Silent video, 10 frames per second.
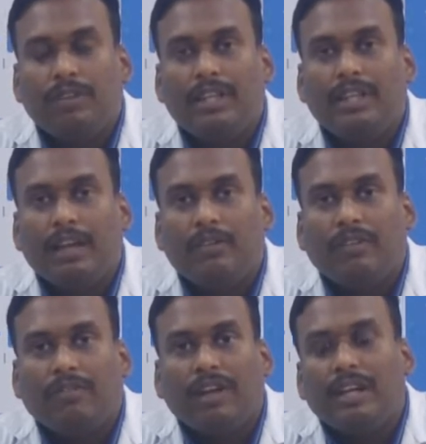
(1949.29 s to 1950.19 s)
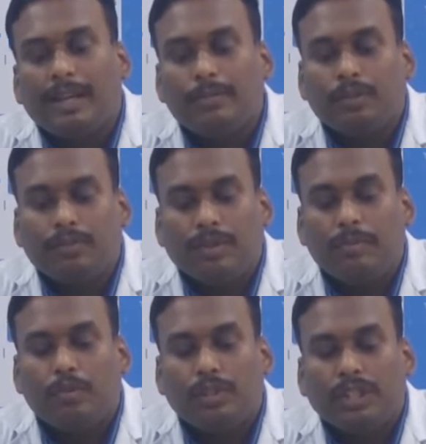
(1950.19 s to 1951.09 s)
where they have different types of
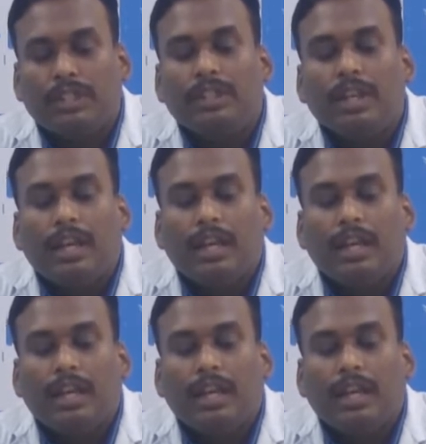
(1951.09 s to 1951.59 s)
emotions